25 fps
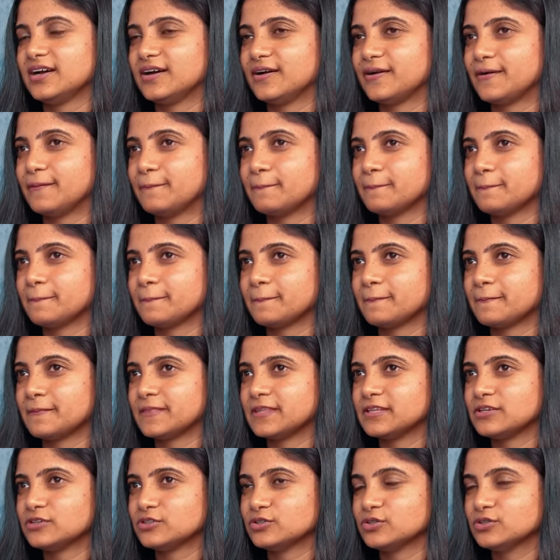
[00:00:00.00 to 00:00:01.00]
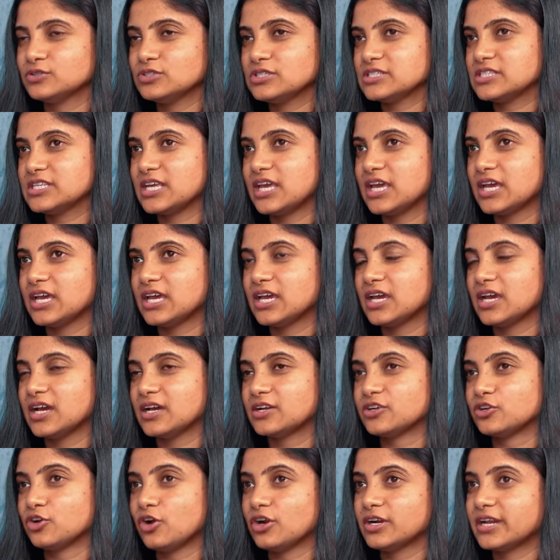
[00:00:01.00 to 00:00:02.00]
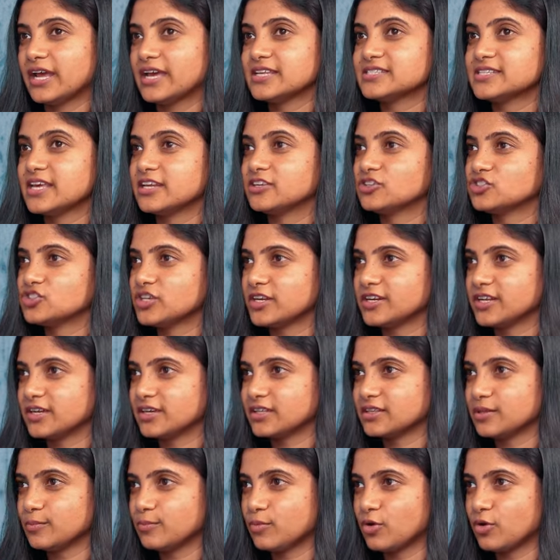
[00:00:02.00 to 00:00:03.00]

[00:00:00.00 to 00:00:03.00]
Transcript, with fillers: um, you know, say not as energetic in the